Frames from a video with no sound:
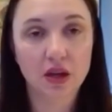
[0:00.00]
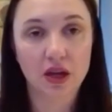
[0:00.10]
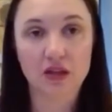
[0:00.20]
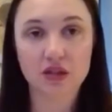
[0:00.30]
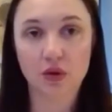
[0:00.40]

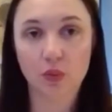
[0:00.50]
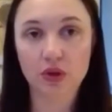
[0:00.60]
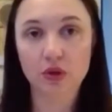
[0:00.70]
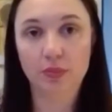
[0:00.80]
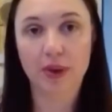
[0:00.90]
And so
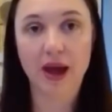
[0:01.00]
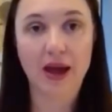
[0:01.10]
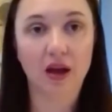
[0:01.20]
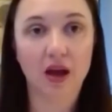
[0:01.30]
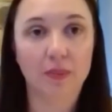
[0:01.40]
when you
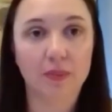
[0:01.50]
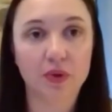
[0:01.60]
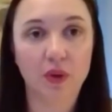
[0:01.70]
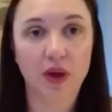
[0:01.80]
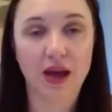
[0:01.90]
back up,
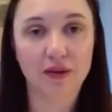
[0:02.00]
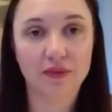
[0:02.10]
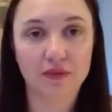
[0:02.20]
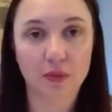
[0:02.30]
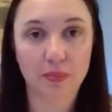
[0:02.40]
you
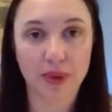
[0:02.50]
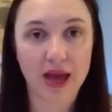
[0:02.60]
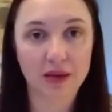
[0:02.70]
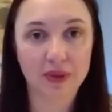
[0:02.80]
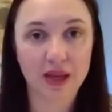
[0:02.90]
have the
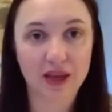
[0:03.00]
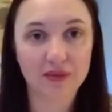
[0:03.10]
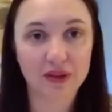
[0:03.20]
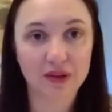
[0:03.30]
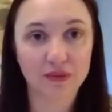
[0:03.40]
bat
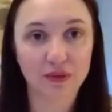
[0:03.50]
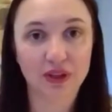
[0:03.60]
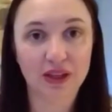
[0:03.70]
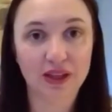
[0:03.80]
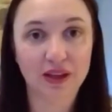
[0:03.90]
behaving
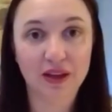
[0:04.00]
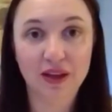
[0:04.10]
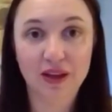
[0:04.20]
differently,